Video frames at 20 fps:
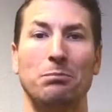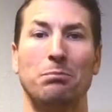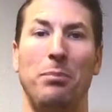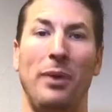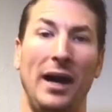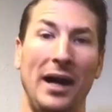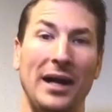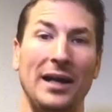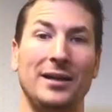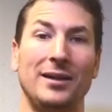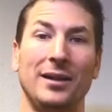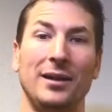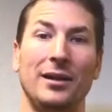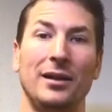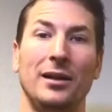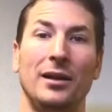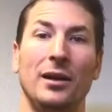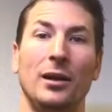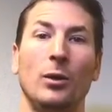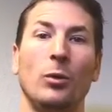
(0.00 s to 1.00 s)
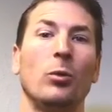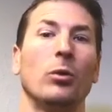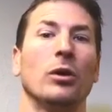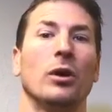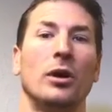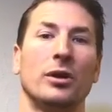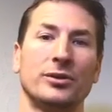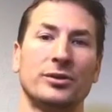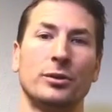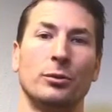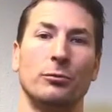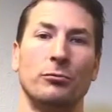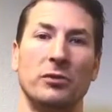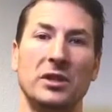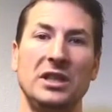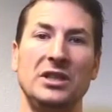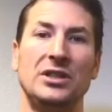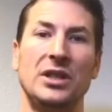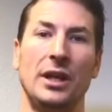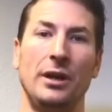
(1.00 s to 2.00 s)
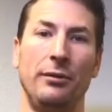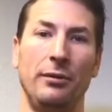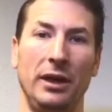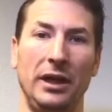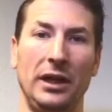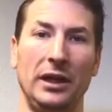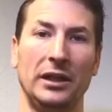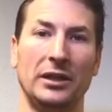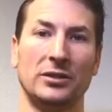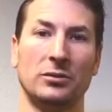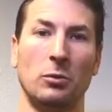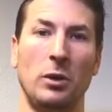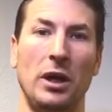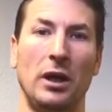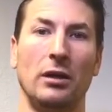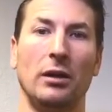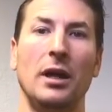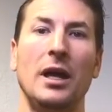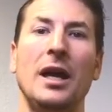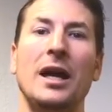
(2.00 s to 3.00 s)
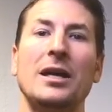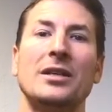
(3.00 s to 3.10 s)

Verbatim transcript: But we're also regenerating as well.